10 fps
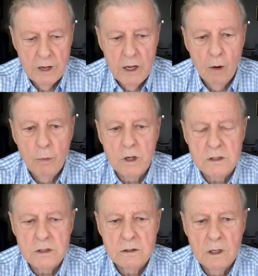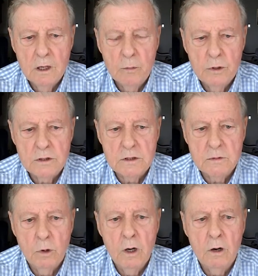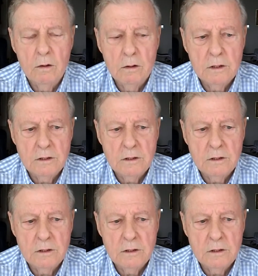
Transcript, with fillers: they help us. They help us as well.